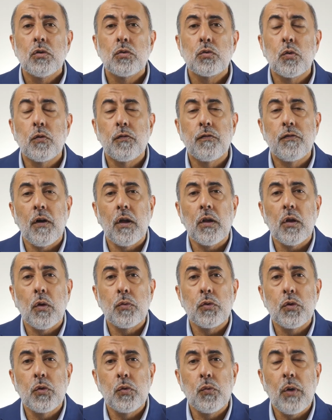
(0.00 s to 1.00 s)
to follow
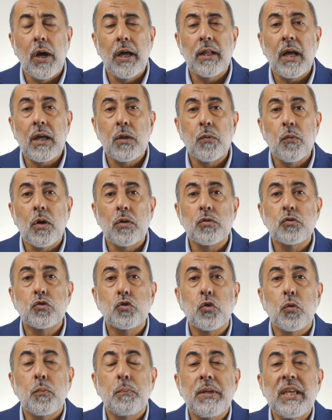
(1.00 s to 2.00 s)
you and I want
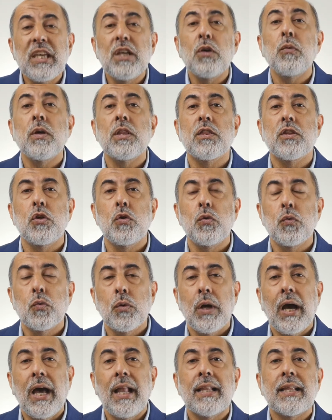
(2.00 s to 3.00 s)
to be with you.
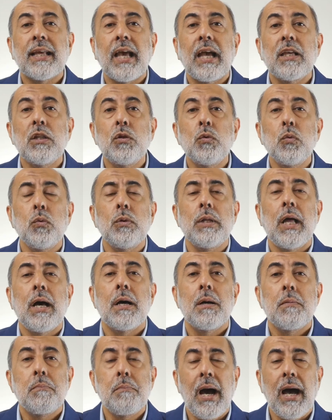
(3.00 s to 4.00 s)
Al-kaynuna
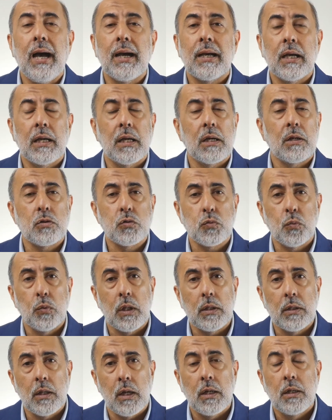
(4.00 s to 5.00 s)
ma'aka ya
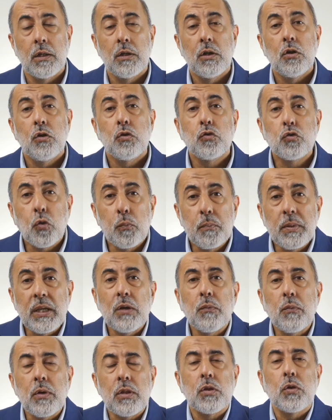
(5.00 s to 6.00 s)
Rasulullah. To be
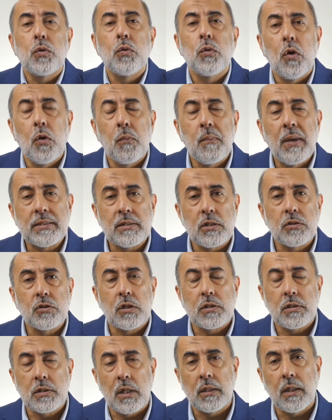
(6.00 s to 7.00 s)
with you, O Messenger
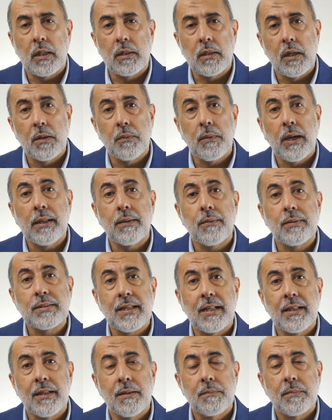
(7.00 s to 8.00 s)
sallallahu alayhi
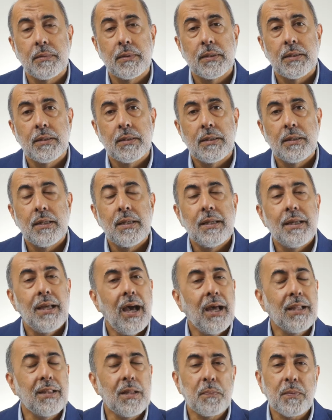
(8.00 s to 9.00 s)
wasallam.
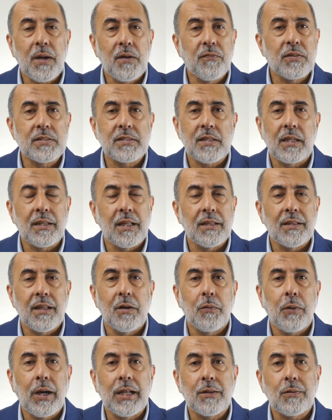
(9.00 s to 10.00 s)
And the Prophet
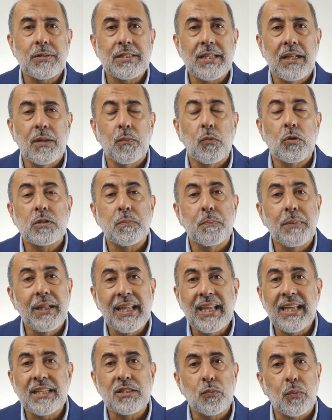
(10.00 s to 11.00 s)
sallallahu alayhi wasallam was
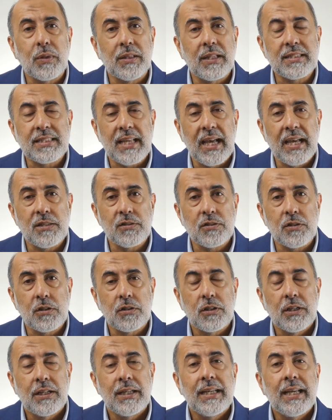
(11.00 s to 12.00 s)
pleased with this answer
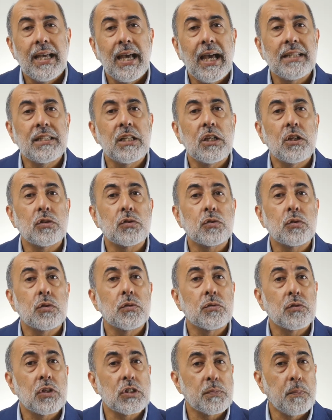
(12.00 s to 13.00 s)
and he
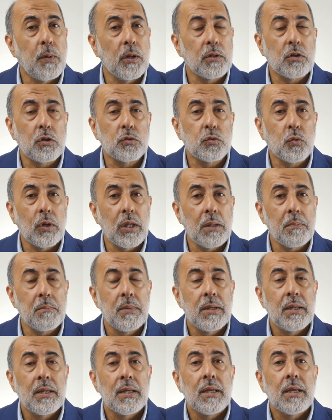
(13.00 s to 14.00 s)
responded to him,
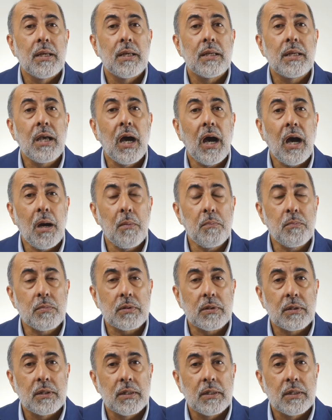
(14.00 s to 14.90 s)
Ya Amr,